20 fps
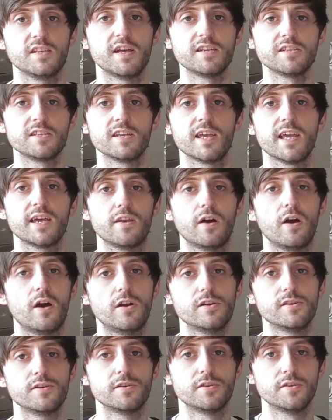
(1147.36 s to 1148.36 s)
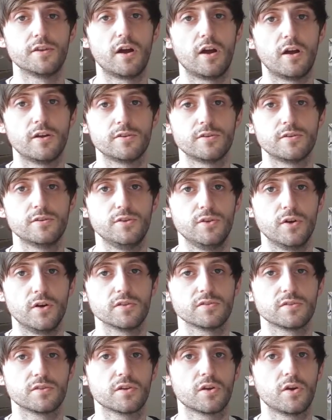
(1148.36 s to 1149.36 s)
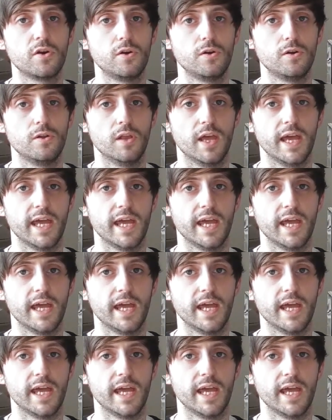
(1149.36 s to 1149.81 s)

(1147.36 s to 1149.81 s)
actually getting harder and harder not to call